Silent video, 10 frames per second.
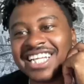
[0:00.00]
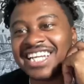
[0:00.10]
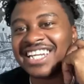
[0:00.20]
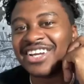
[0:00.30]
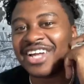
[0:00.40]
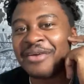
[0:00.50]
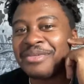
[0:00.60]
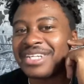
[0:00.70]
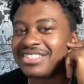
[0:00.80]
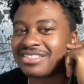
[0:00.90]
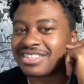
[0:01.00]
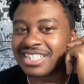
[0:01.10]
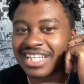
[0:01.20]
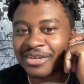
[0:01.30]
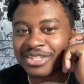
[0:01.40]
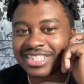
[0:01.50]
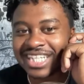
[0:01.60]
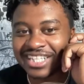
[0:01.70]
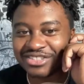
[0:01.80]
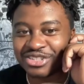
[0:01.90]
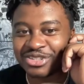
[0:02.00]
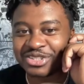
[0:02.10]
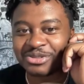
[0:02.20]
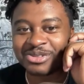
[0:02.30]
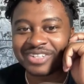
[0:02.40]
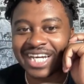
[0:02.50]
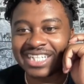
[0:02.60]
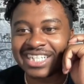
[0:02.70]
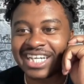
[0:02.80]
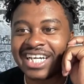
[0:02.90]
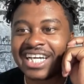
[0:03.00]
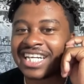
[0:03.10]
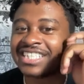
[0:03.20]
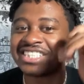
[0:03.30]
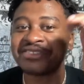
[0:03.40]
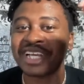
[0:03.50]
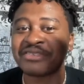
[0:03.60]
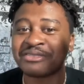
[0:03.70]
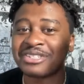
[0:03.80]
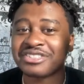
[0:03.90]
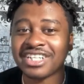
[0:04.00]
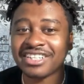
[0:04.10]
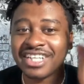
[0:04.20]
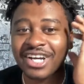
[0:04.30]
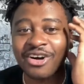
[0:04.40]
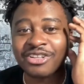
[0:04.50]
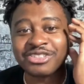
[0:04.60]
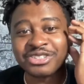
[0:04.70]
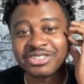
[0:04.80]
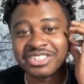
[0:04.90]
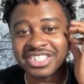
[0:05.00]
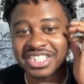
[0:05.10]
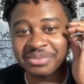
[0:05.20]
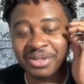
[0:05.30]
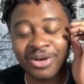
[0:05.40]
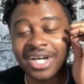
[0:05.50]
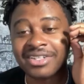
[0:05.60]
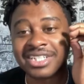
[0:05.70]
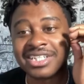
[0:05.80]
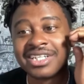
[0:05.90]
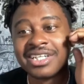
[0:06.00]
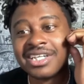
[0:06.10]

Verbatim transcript: yeah, no, that'd be interesting. I want to see how the students would react to that. Cause it seems like from the trailer all the students just be wild then.